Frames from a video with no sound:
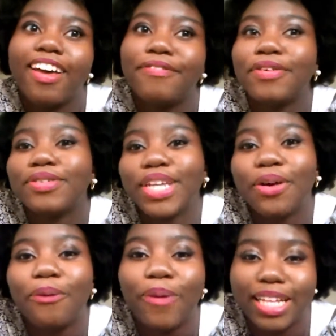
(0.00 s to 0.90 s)
if it was like
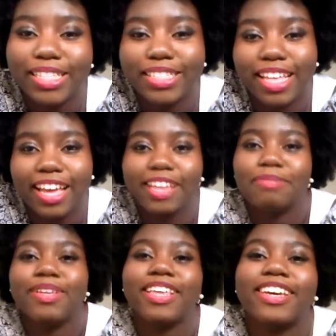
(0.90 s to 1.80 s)
a Wednesday, it'd
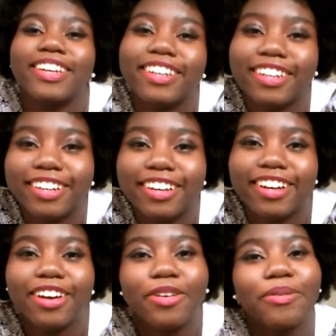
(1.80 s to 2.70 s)
be like
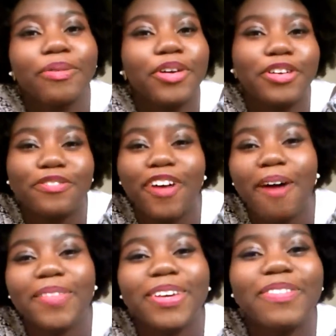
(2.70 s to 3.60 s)
Word
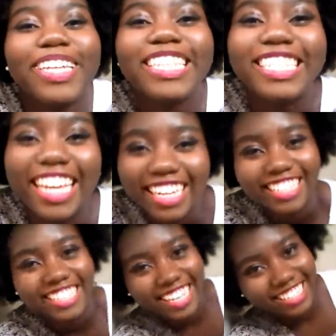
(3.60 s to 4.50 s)
Vomit Wednesday.
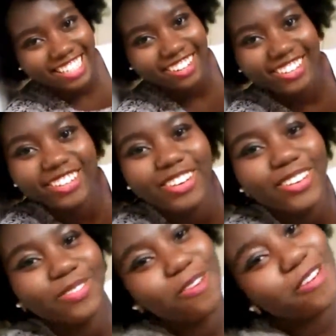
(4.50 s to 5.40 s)
Doesn't that sound
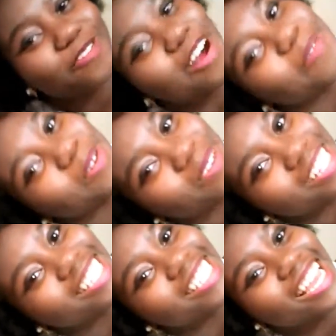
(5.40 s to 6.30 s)
cool? Word Vomit
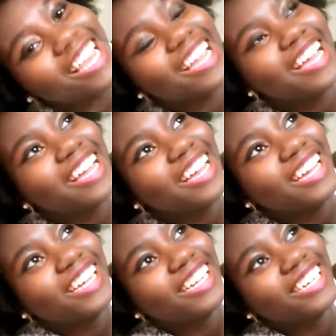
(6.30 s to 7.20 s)
Wednesday?
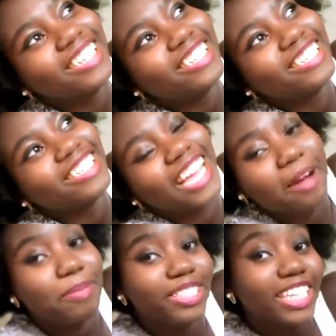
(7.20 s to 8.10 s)
Yeah,
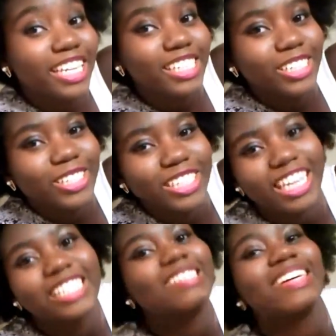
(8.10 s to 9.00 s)
but today's
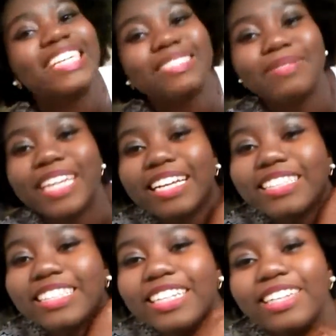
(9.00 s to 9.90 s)
Tuesday, so I guess I'm gonna have
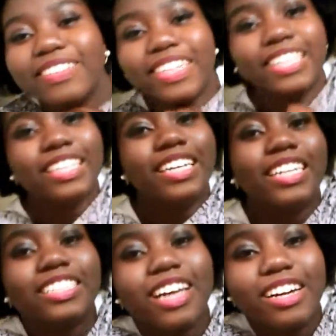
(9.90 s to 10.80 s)
to go with
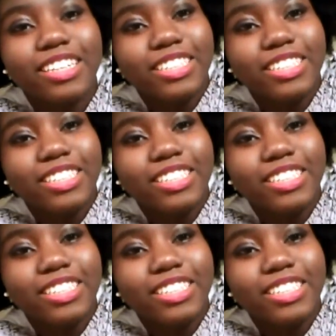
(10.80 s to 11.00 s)
Talky